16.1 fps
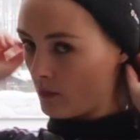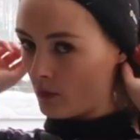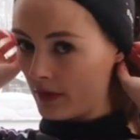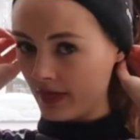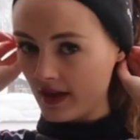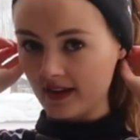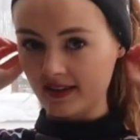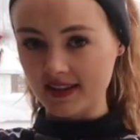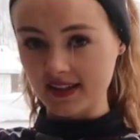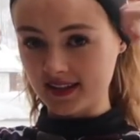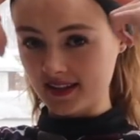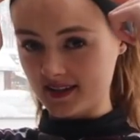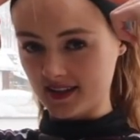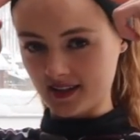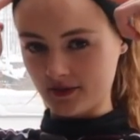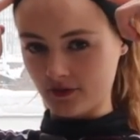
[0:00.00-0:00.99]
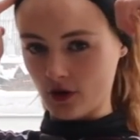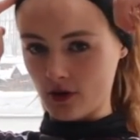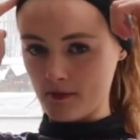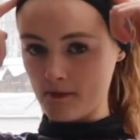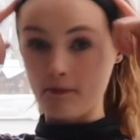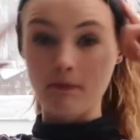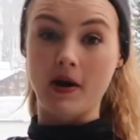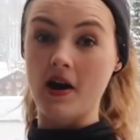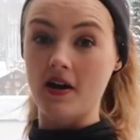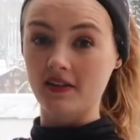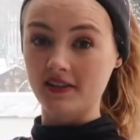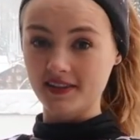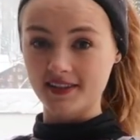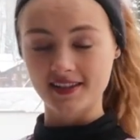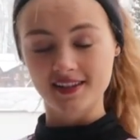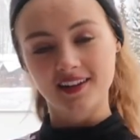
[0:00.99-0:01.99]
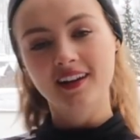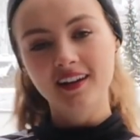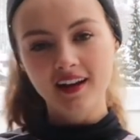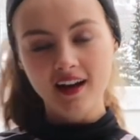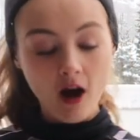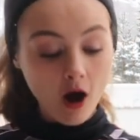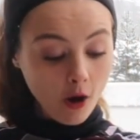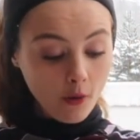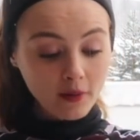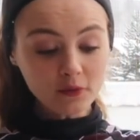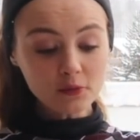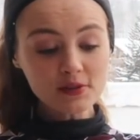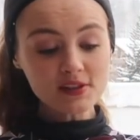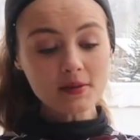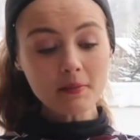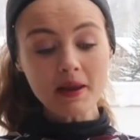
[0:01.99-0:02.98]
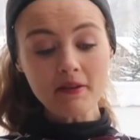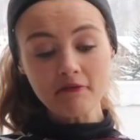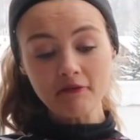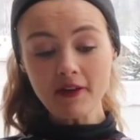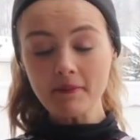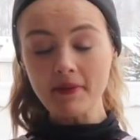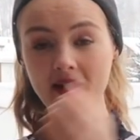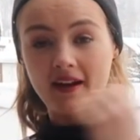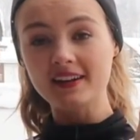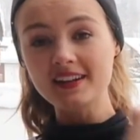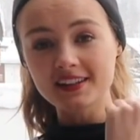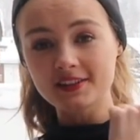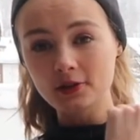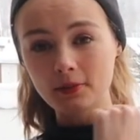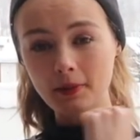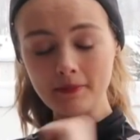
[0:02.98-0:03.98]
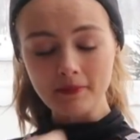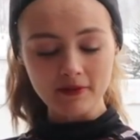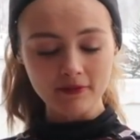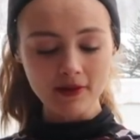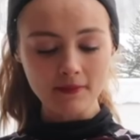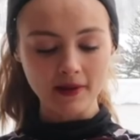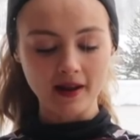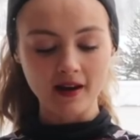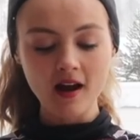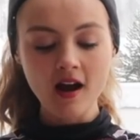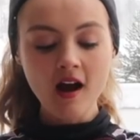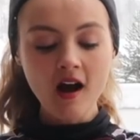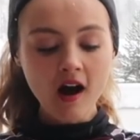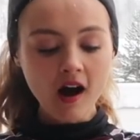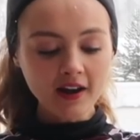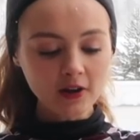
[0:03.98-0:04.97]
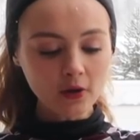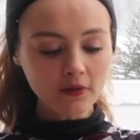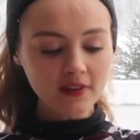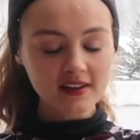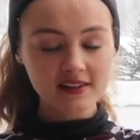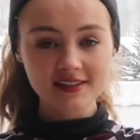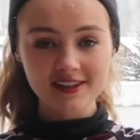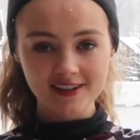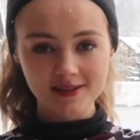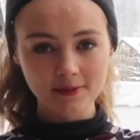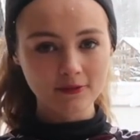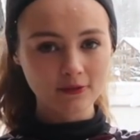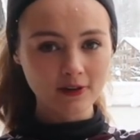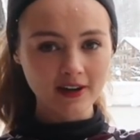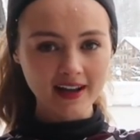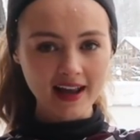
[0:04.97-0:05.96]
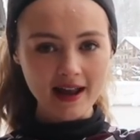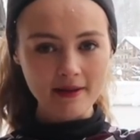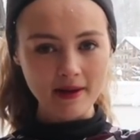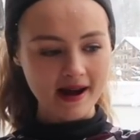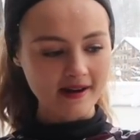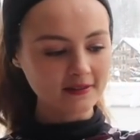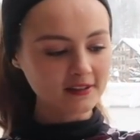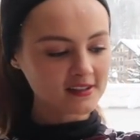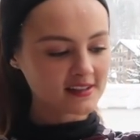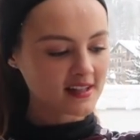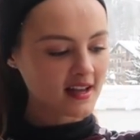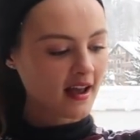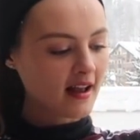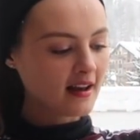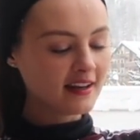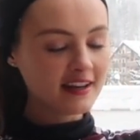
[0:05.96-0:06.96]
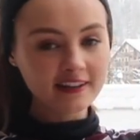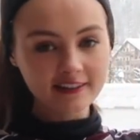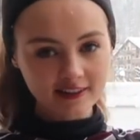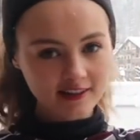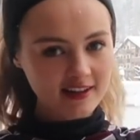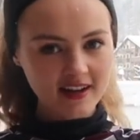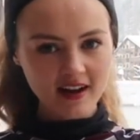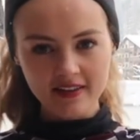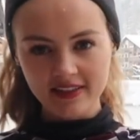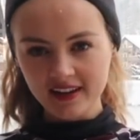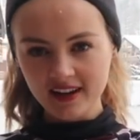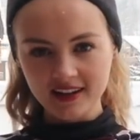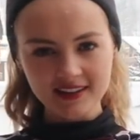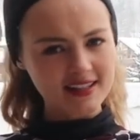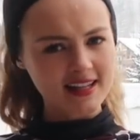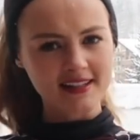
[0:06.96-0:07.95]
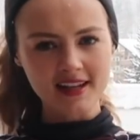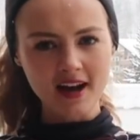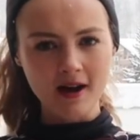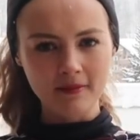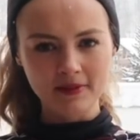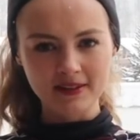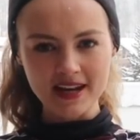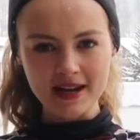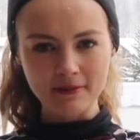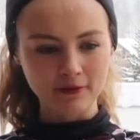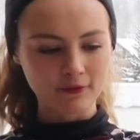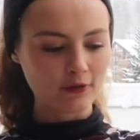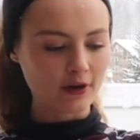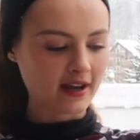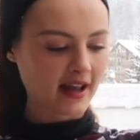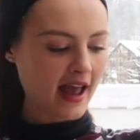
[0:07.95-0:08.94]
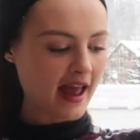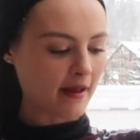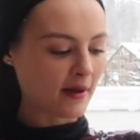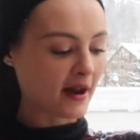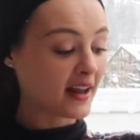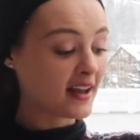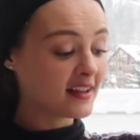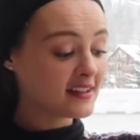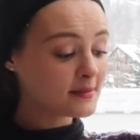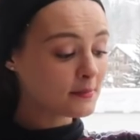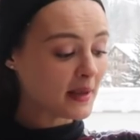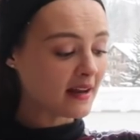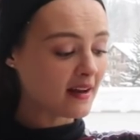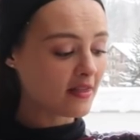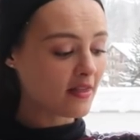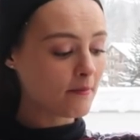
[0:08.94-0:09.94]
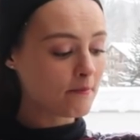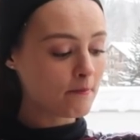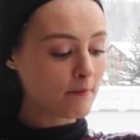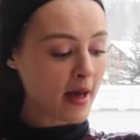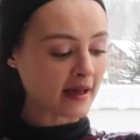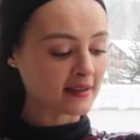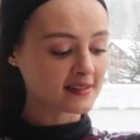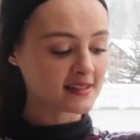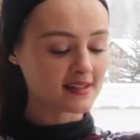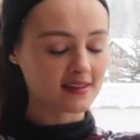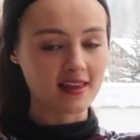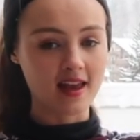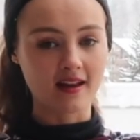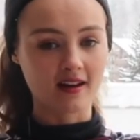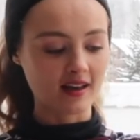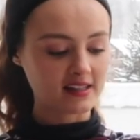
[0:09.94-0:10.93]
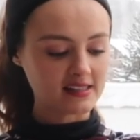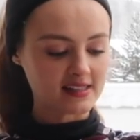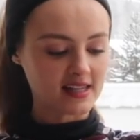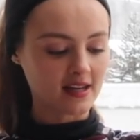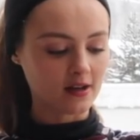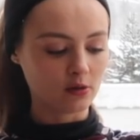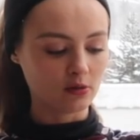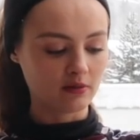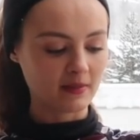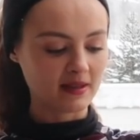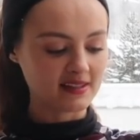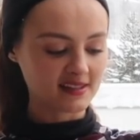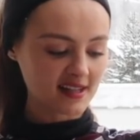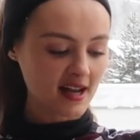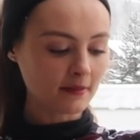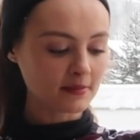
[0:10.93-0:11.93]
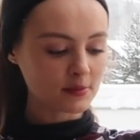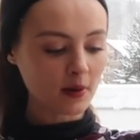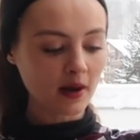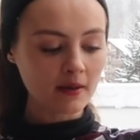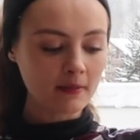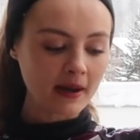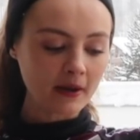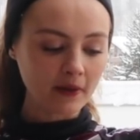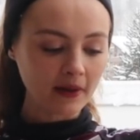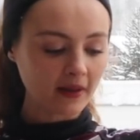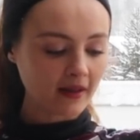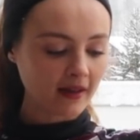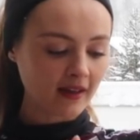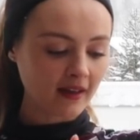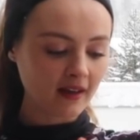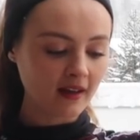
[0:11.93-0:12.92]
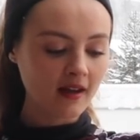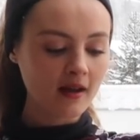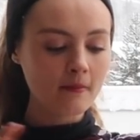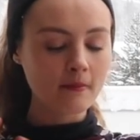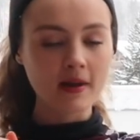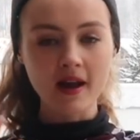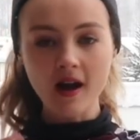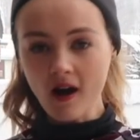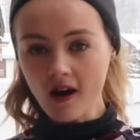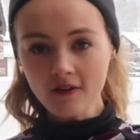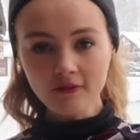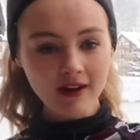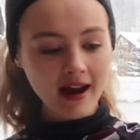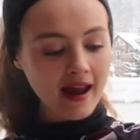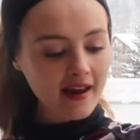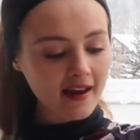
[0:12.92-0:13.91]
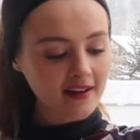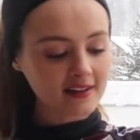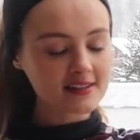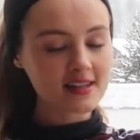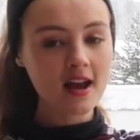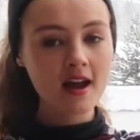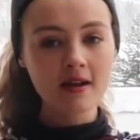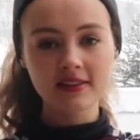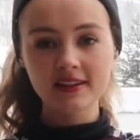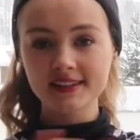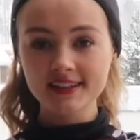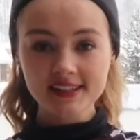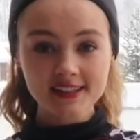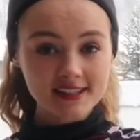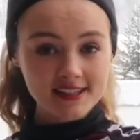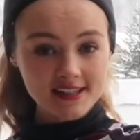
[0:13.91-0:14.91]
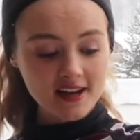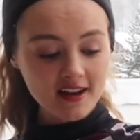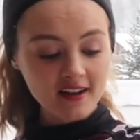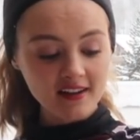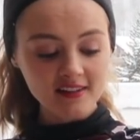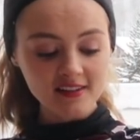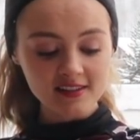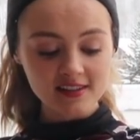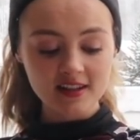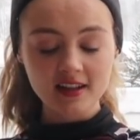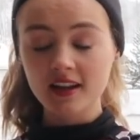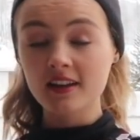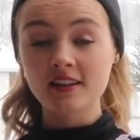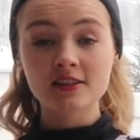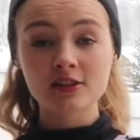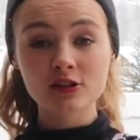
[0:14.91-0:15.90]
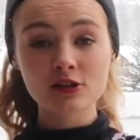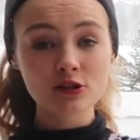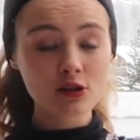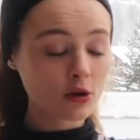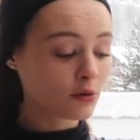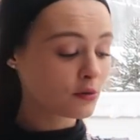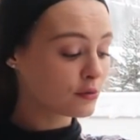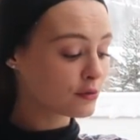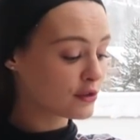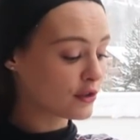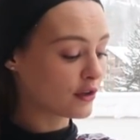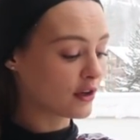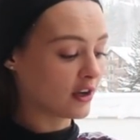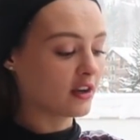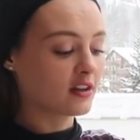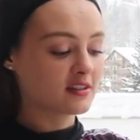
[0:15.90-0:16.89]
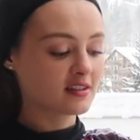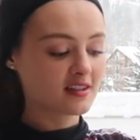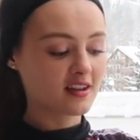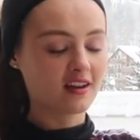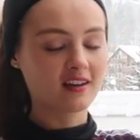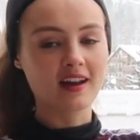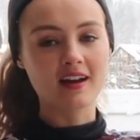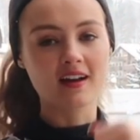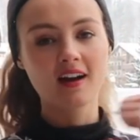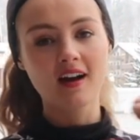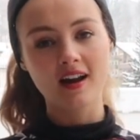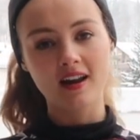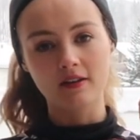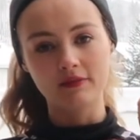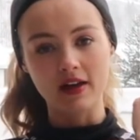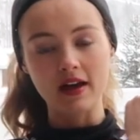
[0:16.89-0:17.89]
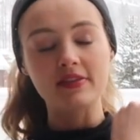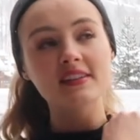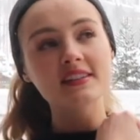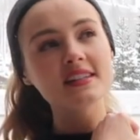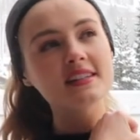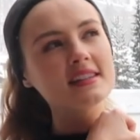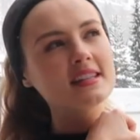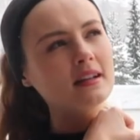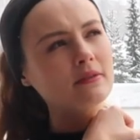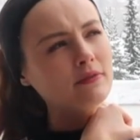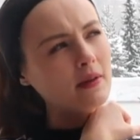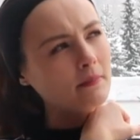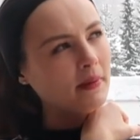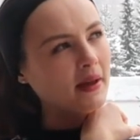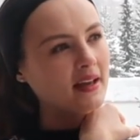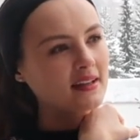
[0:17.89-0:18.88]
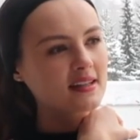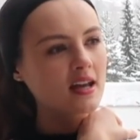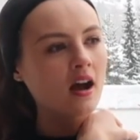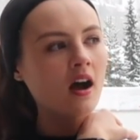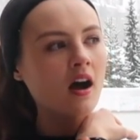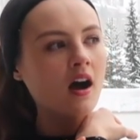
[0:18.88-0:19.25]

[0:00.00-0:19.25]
with this. This is just from Bart's. Oh, and also my Fitbit. I need to talk about my Fitbit. I got this just before I came out. Literally, I think I set it up the day before I came, and it has been the best thing. Like seeing all of my steps while I'm out here, my heart rate, the distance. Like it's so good. So yeah, I love that. This is the Fitbit